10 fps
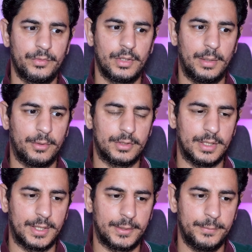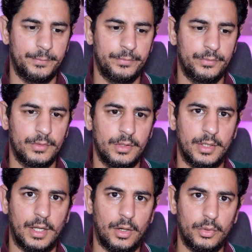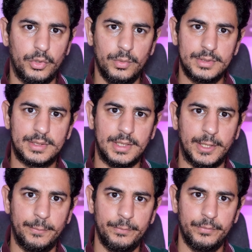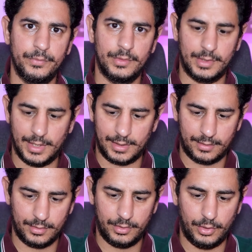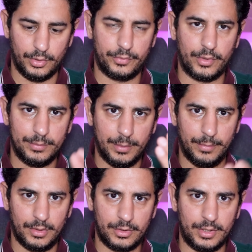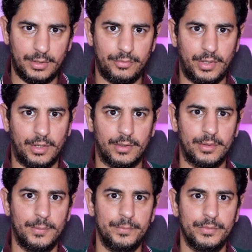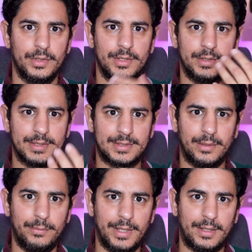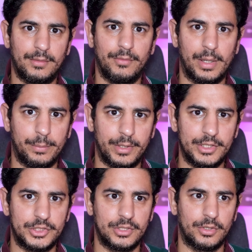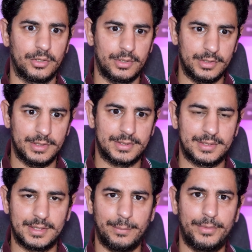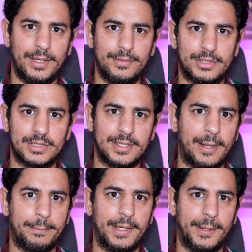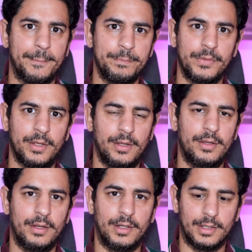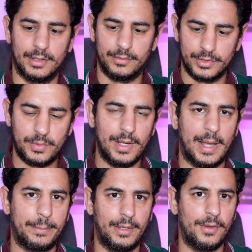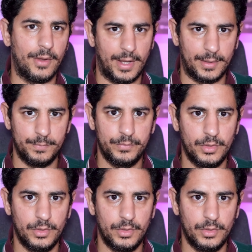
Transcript: about that. Now you will see that from the Mercury finger there's some like vibration, or there's something which is happening, which will happen in your hand